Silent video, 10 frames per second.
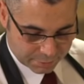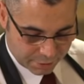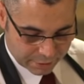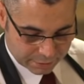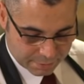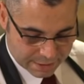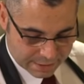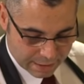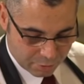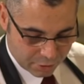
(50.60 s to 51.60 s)
the order
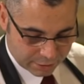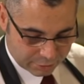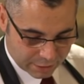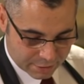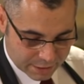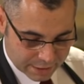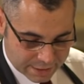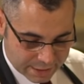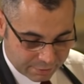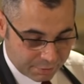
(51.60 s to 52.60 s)
back to the host,
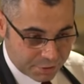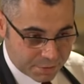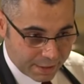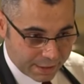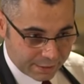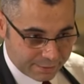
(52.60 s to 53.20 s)
including the